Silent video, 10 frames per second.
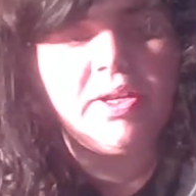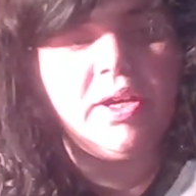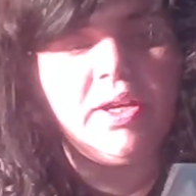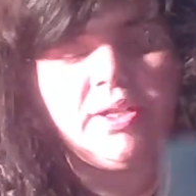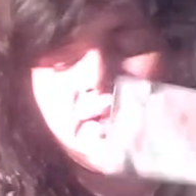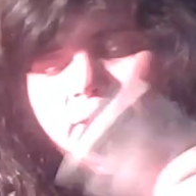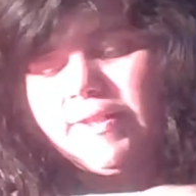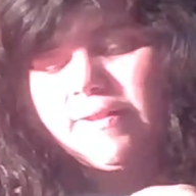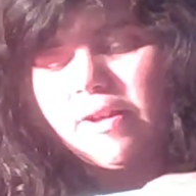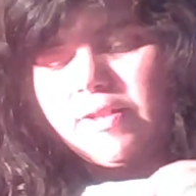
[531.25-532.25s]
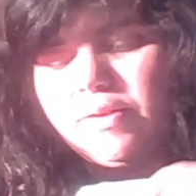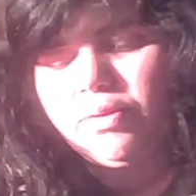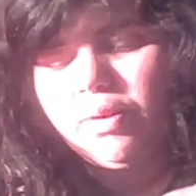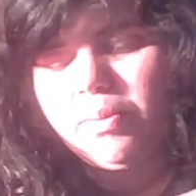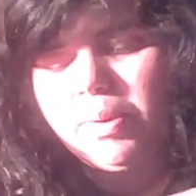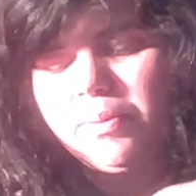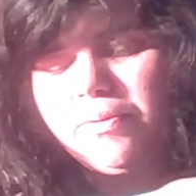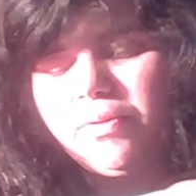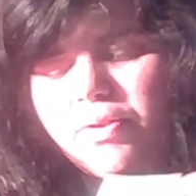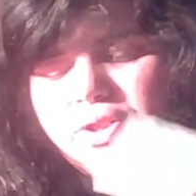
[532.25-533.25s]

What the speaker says: It's not suitable for